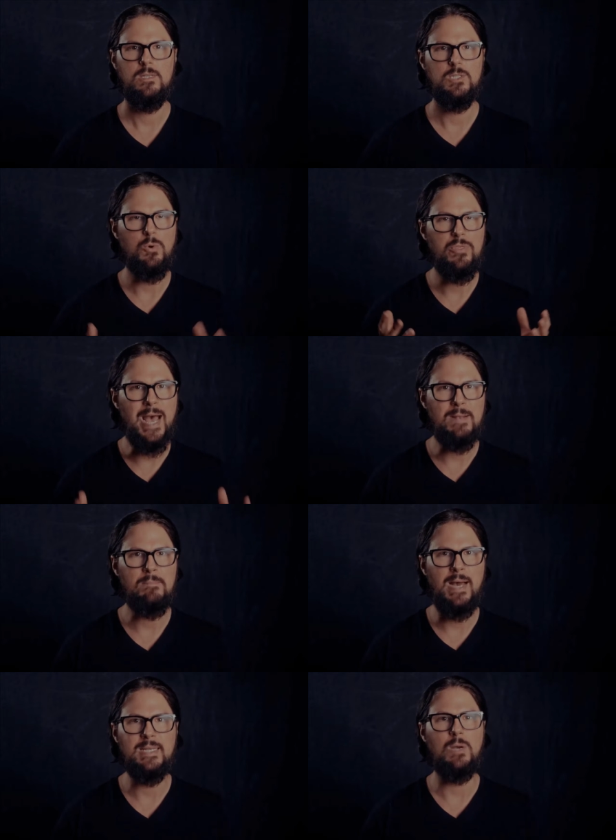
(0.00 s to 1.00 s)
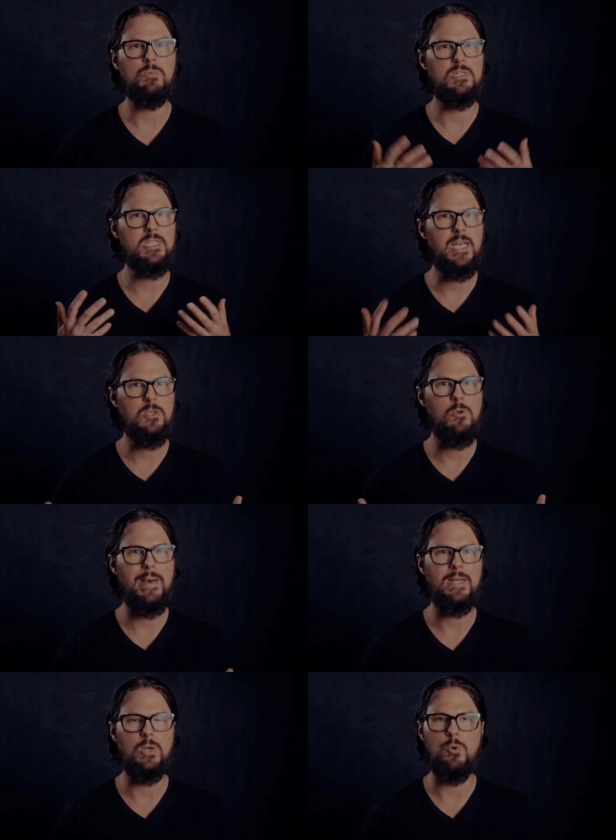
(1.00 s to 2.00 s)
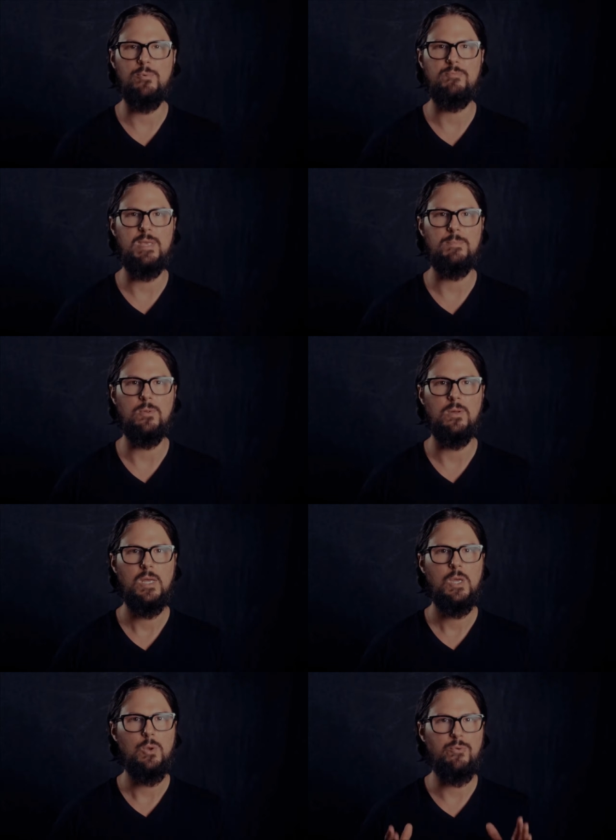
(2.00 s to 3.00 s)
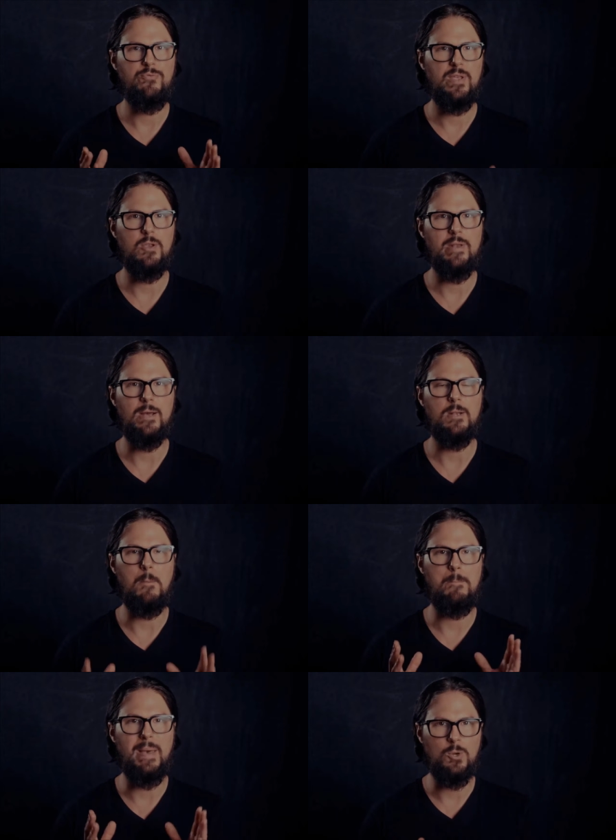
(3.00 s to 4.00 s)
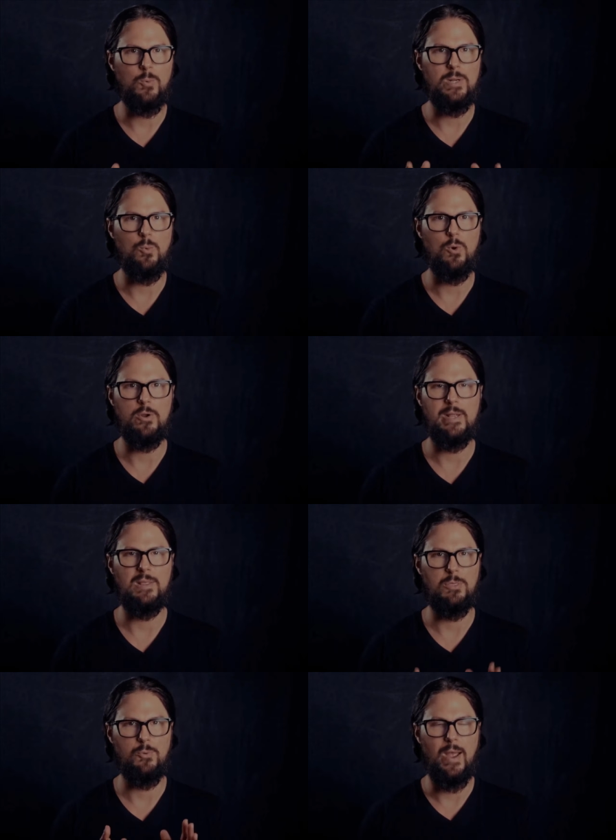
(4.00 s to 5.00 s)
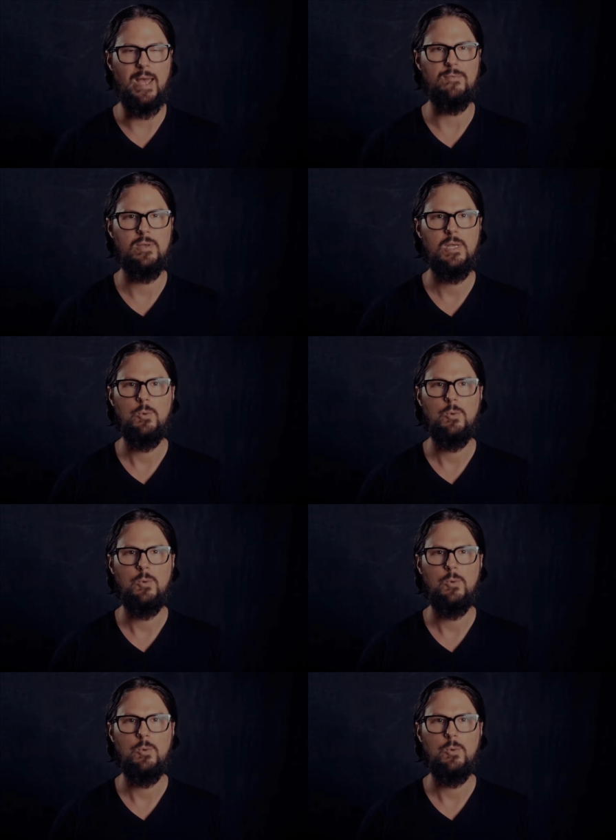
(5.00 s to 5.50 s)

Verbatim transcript: So, with that in mind, I wanna tell you about a group of people who have figured out a better way to work and thrive